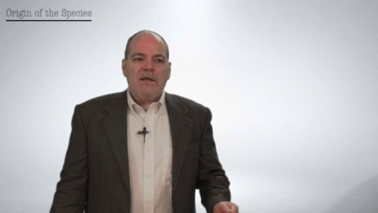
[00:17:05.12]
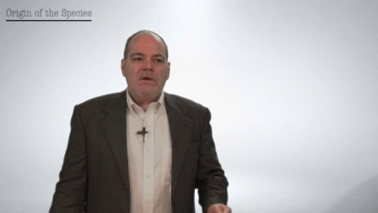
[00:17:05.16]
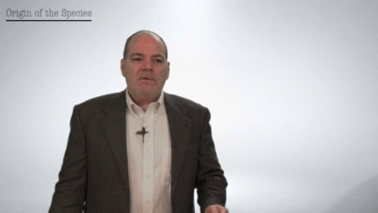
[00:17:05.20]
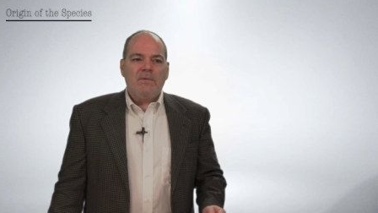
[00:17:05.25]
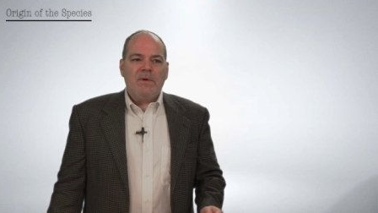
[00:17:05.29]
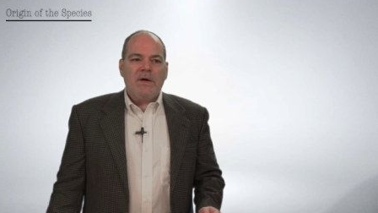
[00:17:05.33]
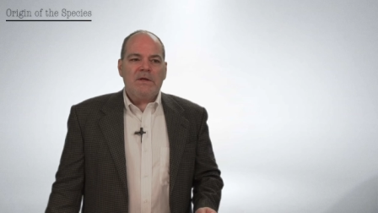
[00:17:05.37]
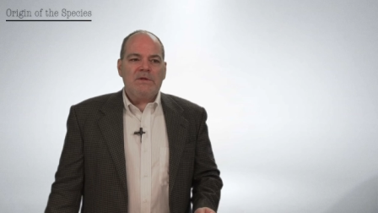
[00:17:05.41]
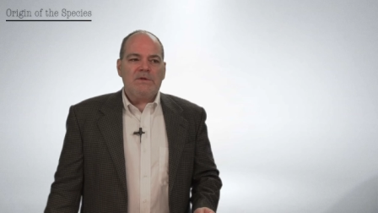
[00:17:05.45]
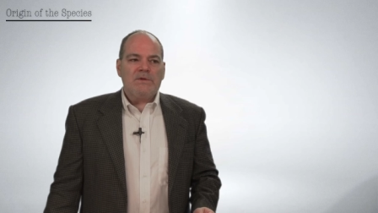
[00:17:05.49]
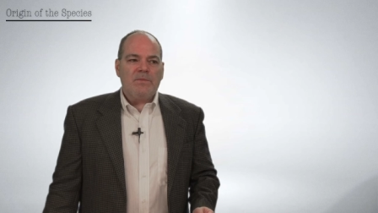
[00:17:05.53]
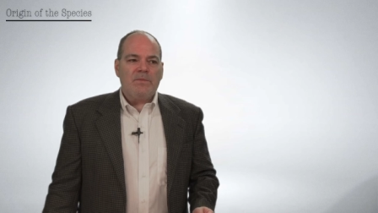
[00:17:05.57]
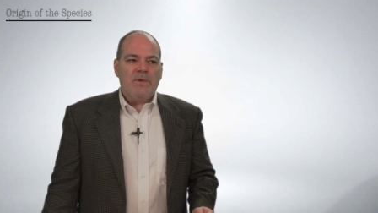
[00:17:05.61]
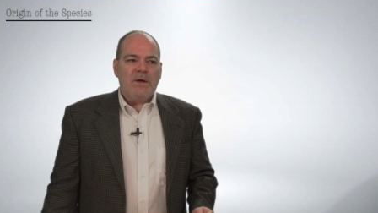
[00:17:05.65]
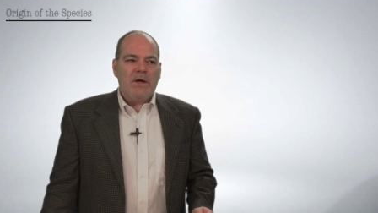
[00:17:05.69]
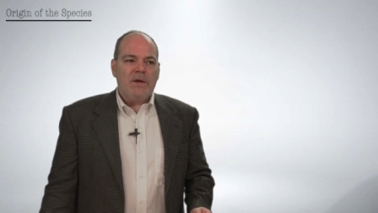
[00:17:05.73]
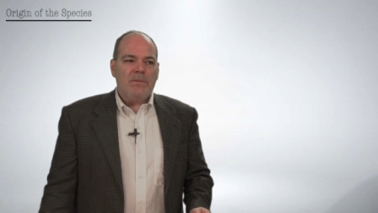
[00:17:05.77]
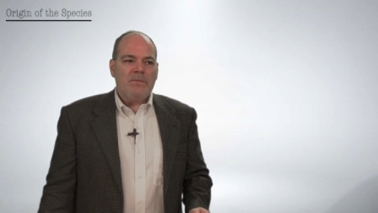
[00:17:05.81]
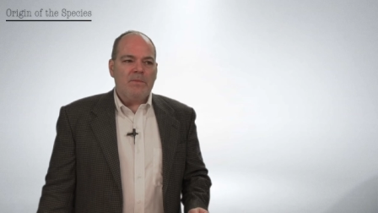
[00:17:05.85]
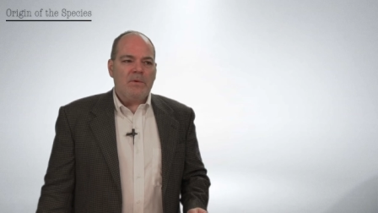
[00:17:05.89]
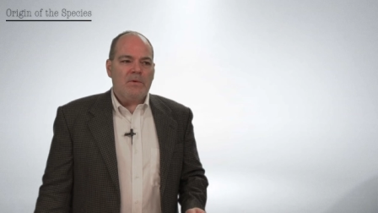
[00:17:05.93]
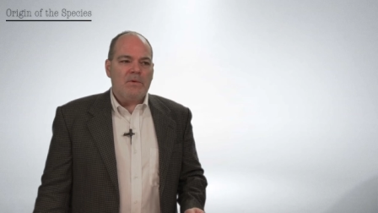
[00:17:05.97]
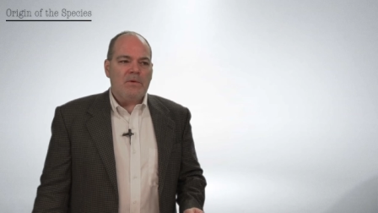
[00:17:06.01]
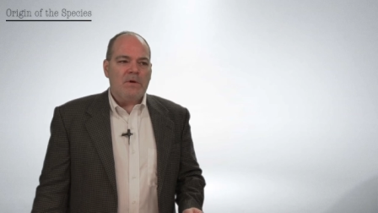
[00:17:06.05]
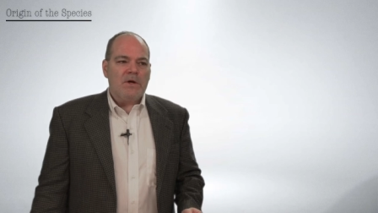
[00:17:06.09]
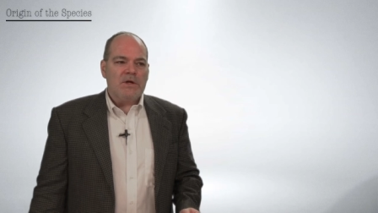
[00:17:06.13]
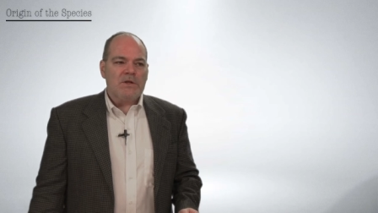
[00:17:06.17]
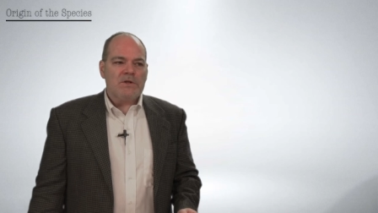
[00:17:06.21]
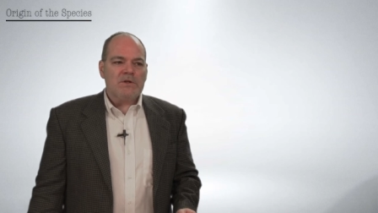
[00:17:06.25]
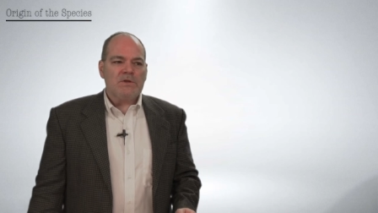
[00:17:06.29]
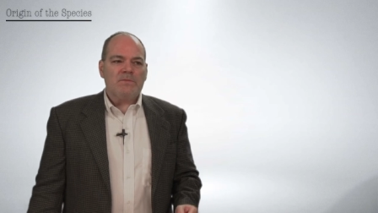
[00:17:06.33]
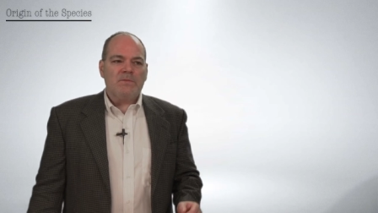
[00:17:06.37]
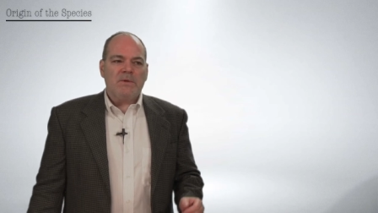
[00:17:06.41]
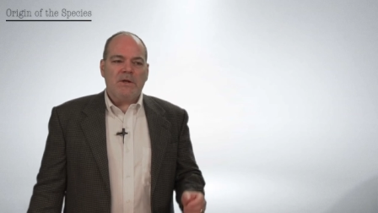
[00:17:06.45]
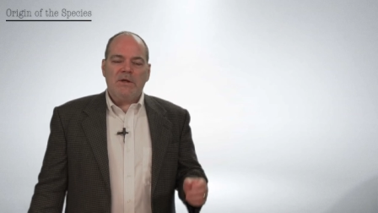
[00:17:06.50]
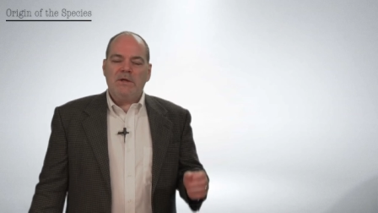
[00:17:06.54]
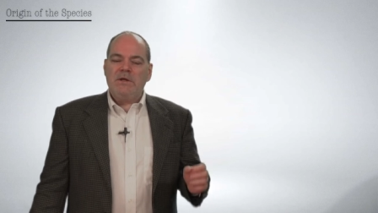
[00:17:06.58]
he writes a paper
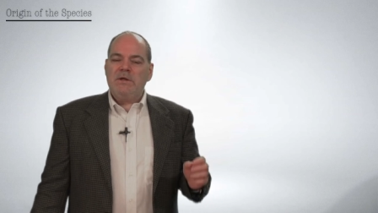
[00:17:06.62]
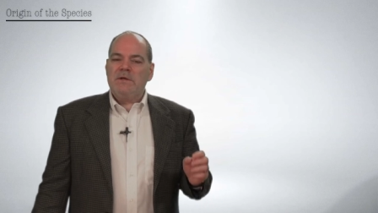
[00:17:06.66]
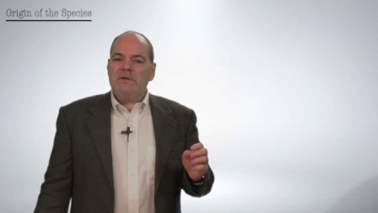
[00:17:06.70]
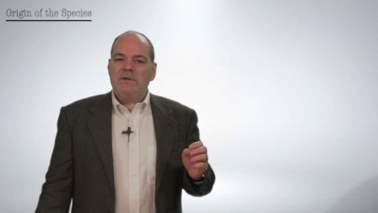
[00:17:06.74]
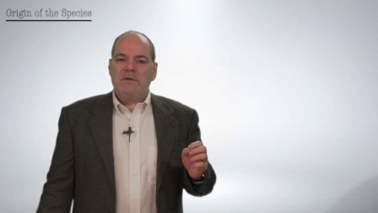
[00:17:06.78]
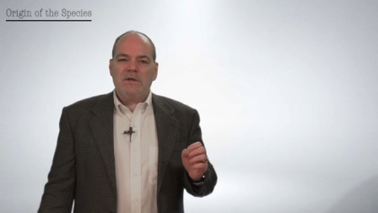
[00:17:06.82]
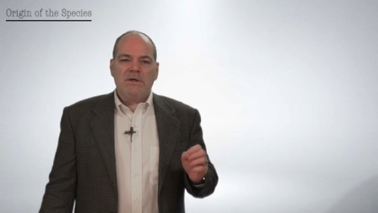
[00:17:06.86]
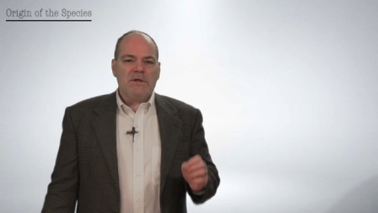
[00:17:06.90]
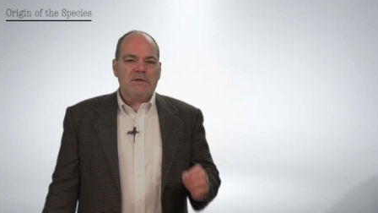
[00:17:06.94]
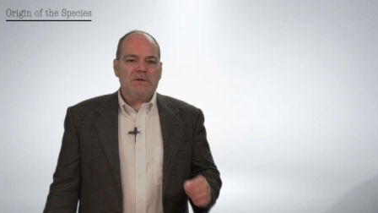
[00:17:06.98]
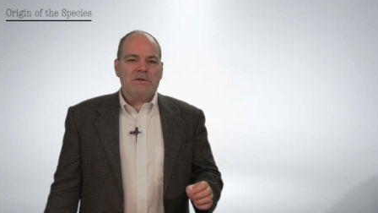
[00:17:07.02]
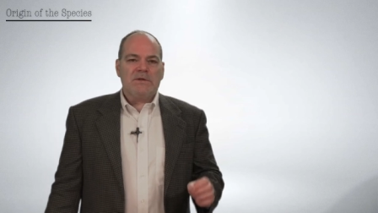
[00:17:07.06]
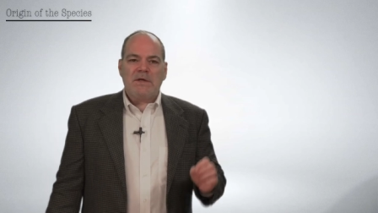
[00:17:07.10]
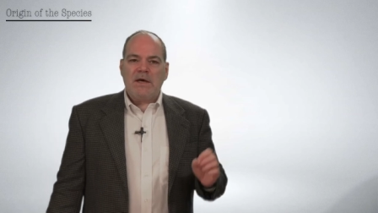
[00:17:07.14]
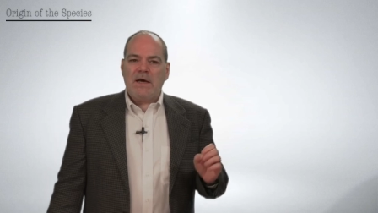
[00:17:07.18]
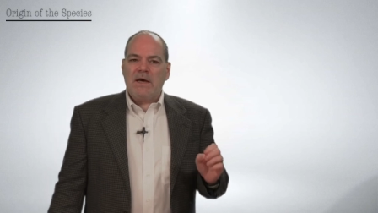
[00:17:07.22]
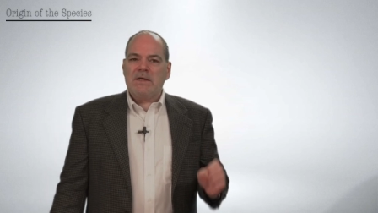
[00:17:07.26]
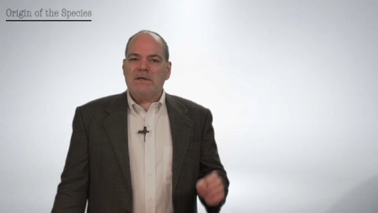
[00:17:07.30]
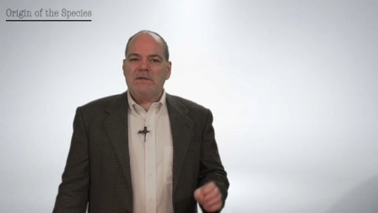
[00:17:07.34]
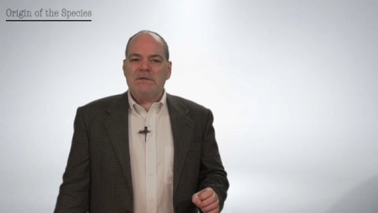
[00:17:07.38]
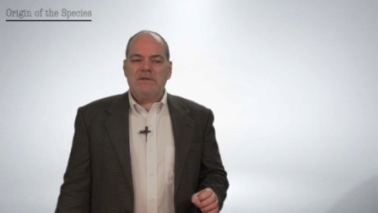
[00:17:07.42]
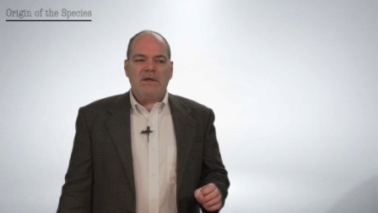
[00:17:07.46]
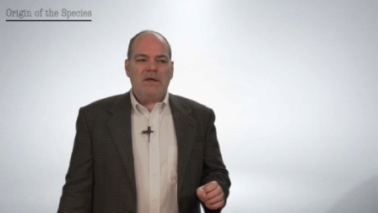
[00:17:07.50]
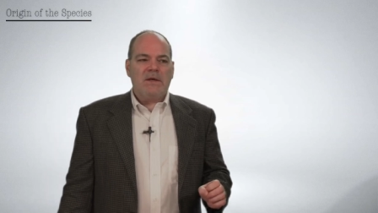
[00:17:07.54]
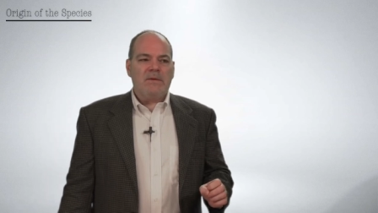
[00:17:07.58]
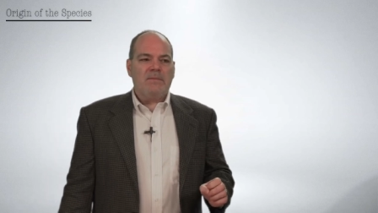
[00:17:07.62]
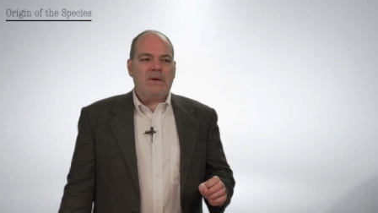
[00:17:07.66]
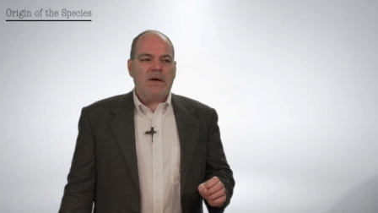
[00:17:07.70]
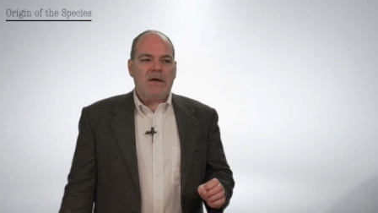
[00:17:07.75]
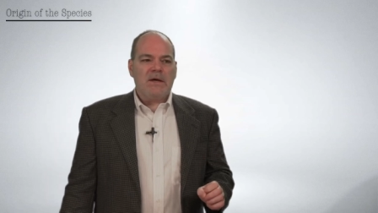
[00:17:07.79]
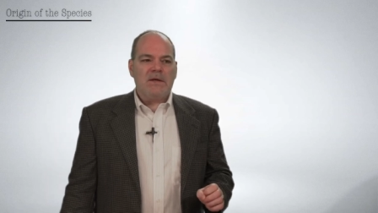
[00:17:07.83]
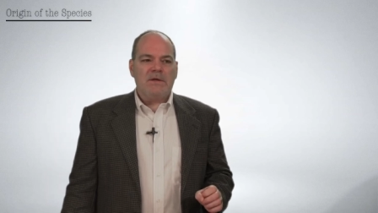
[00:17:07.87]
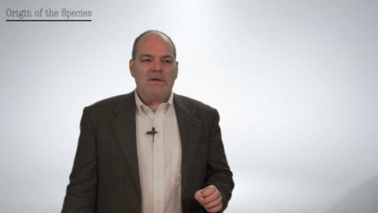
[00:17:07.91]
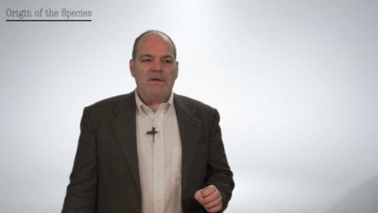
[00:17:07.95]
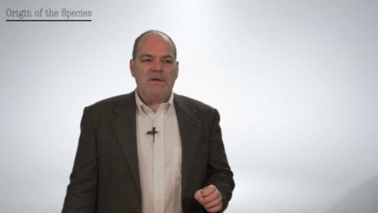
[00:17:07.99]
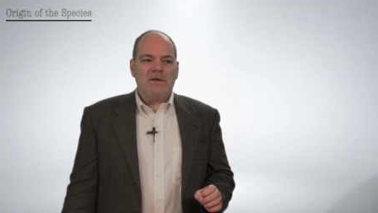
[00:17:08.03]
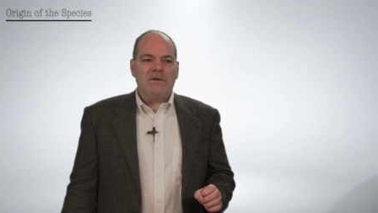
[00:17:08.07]
explaining the exact same
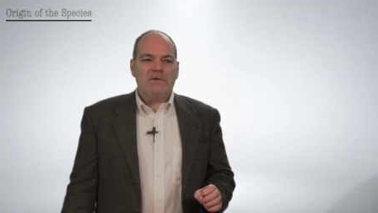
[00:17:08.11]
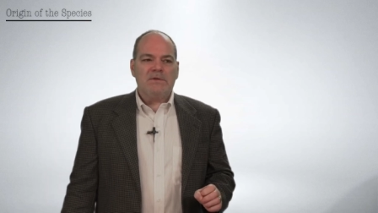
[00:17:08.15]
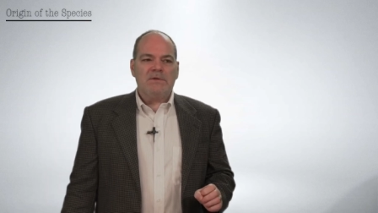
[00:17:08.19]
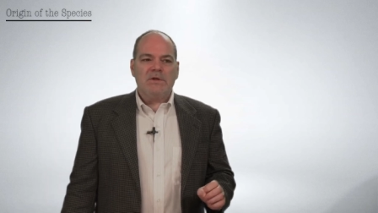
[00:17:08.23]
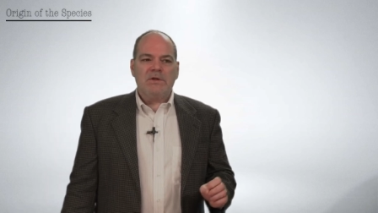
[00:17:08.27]
ideas